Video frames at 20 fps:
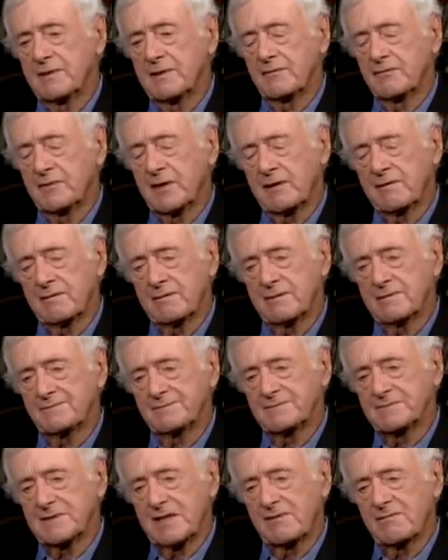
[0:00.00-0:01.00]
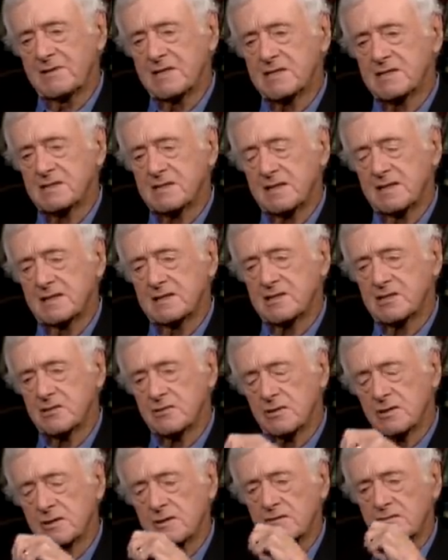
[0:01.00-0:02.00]
There is a
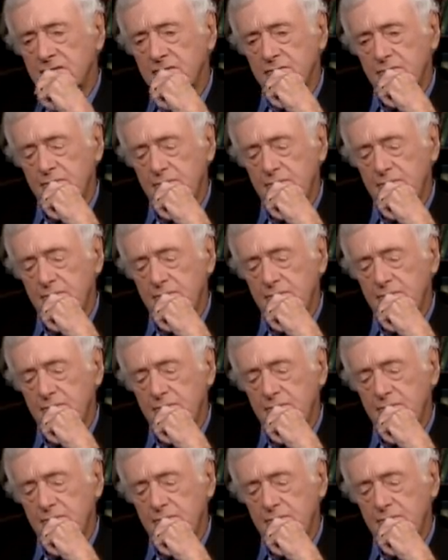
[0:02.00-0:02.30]
sort of